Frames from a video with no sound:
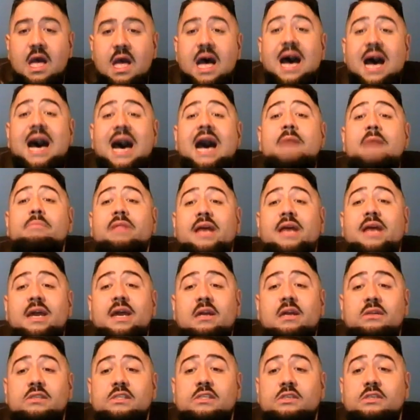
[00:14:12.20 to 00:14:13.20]
I plan
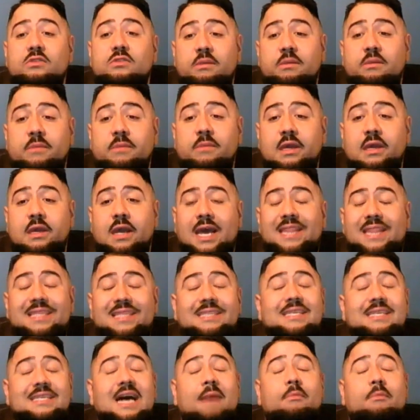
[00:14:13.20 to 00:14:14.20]
on screaming at the
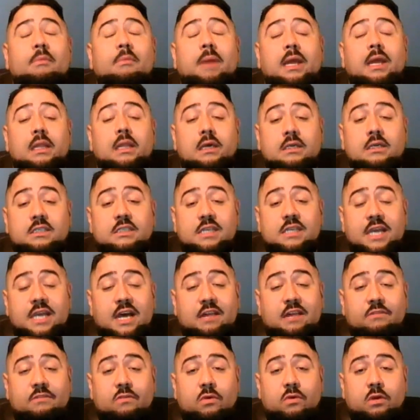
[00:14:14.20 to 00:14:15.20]
top of my lungs in
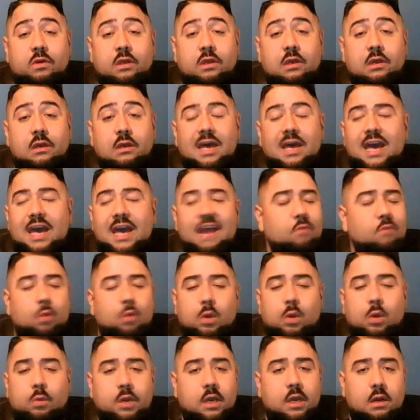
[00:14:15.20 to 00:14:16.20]
California everywhere
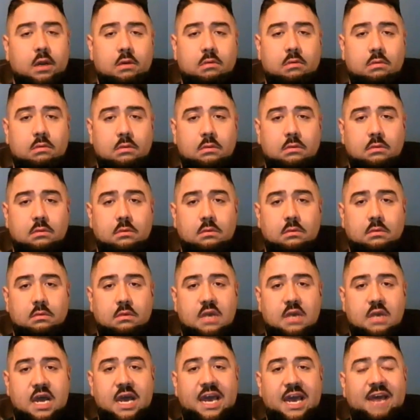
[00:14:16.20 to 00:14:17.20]
we go.
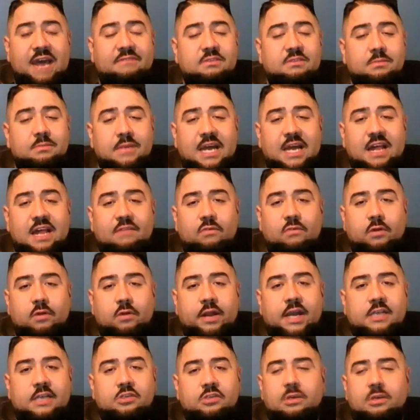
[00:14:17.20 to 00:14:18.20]
I have some California
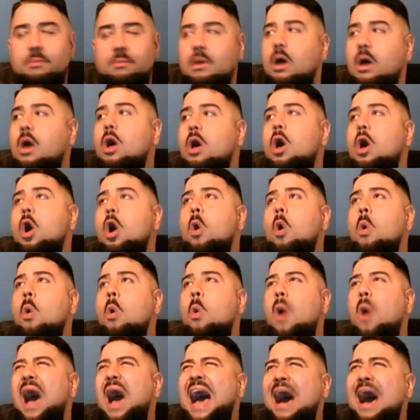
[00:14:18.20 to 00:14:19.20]
ice cream.
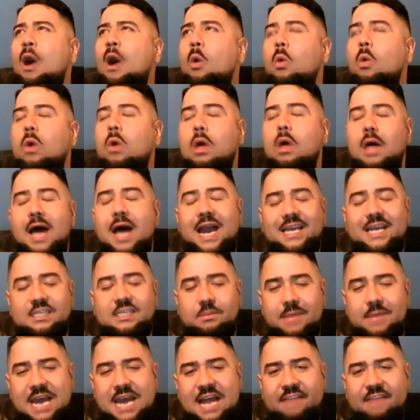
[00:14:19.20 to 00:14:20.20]
Wow. I get some
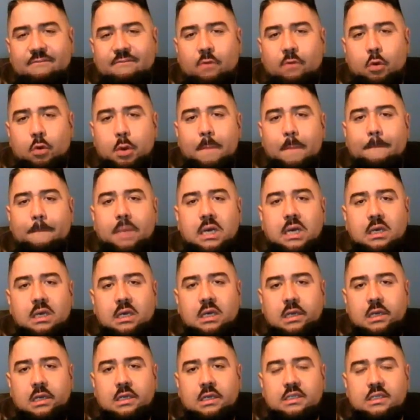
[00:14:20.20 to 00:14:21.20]
California
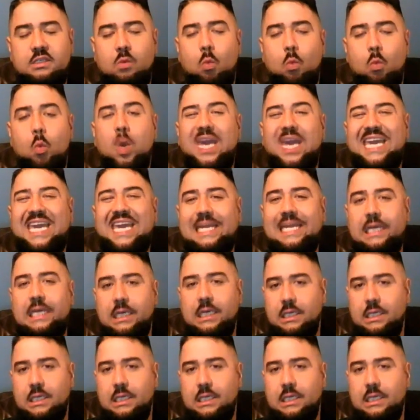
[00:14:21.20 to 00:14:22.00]
bud, some weed.